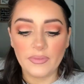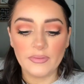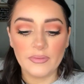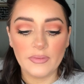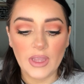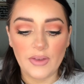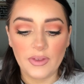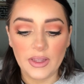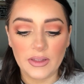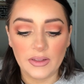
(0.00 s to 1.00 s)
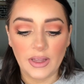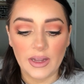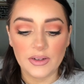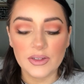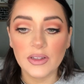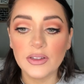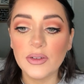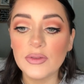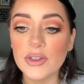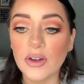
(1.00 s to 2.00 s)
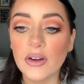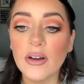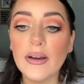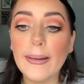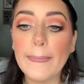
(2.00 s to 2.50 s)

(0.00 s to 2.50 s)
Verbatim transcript: Mm, I feel like the liner's a little dark.